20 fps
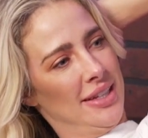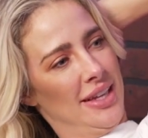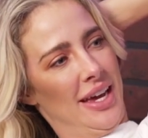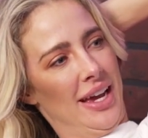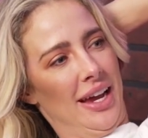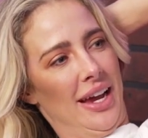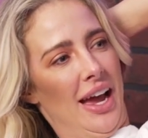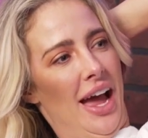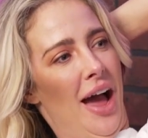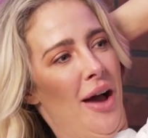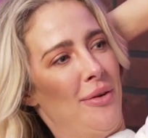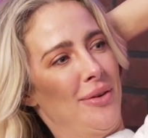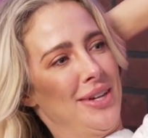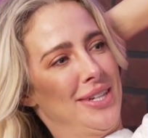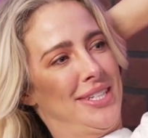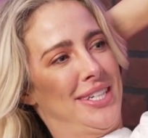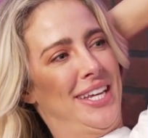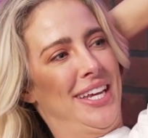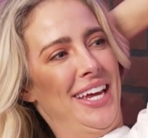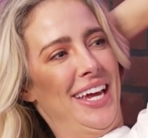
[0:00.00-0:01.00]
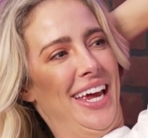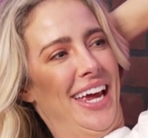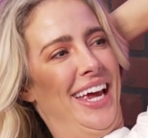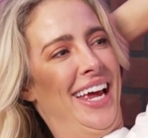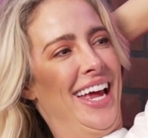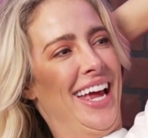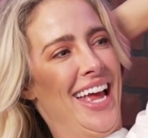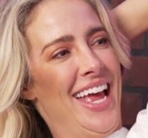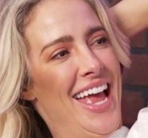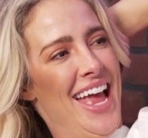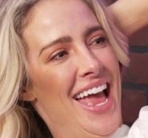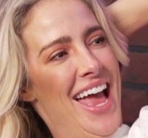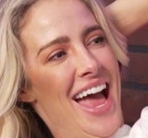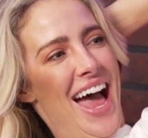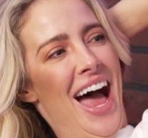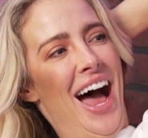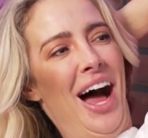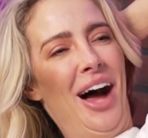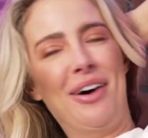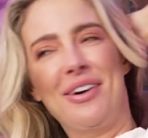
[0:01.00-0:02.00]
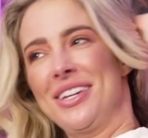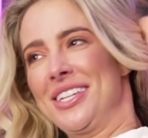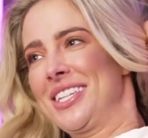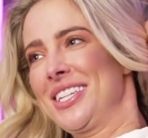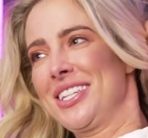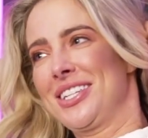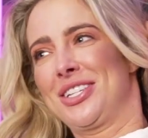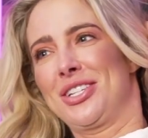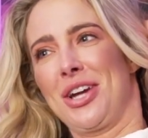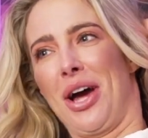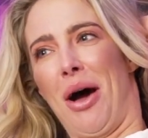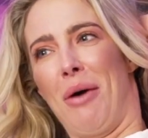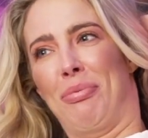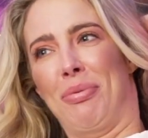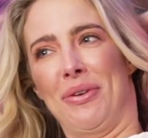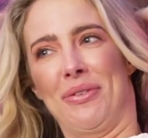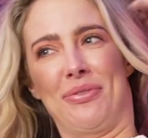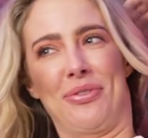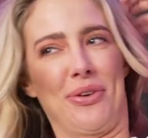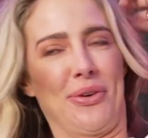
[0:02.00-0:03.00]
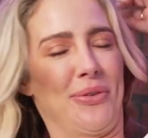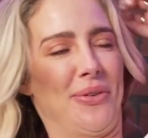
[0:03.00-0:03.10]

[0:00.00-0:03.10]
Like, how was he shopping for